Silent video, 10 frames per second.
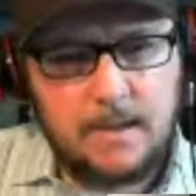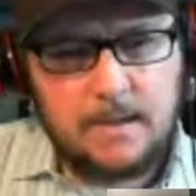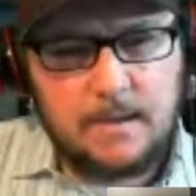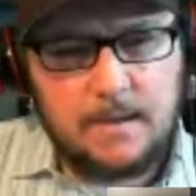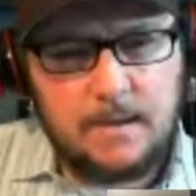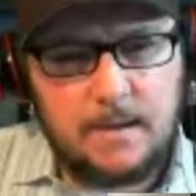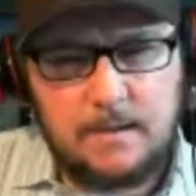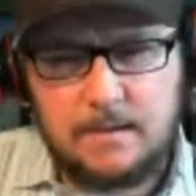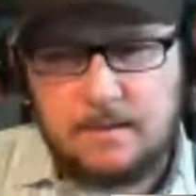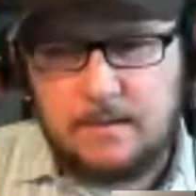Yeah, the,
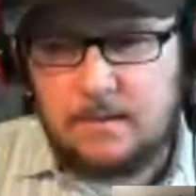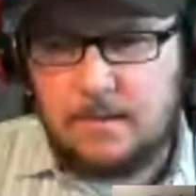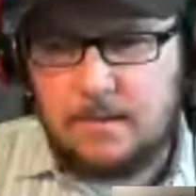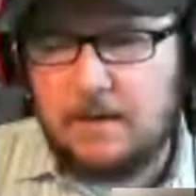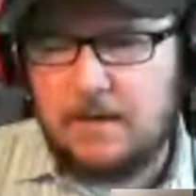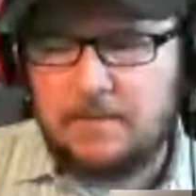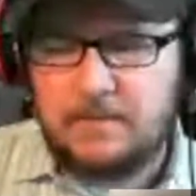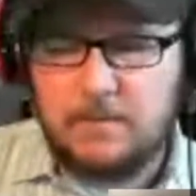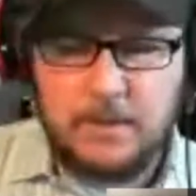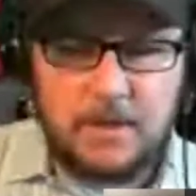the, the other thing
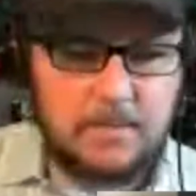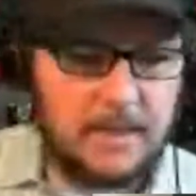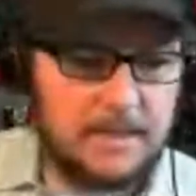for me about is